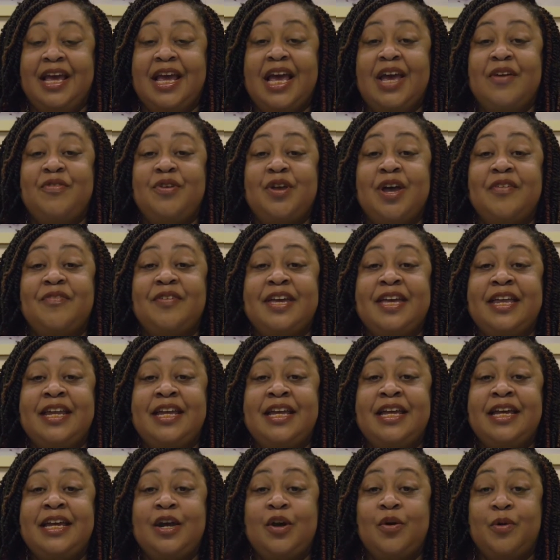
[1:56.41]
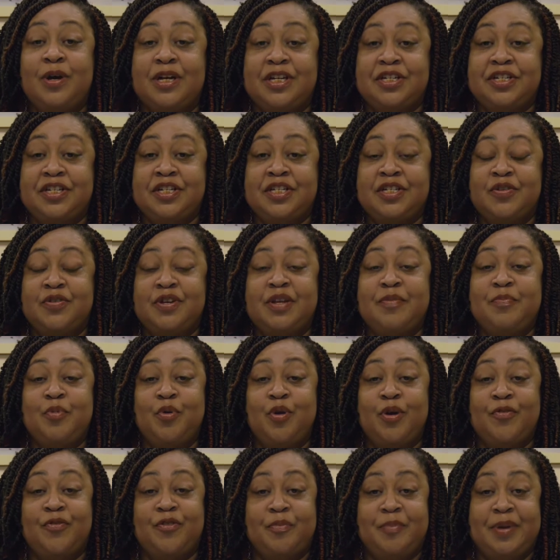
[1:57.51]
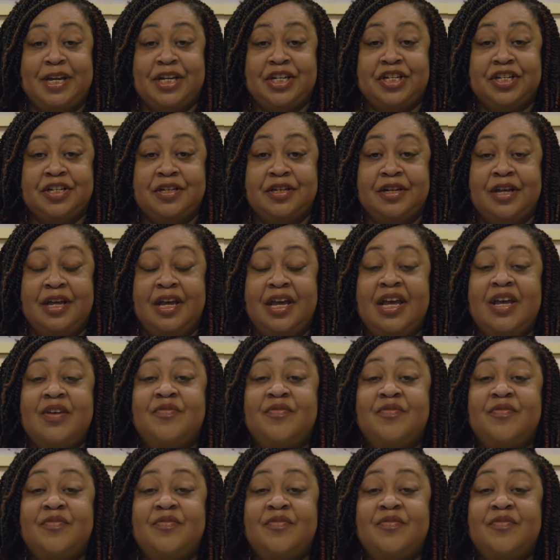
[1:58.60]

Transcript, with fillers: If you have any questions or need more information,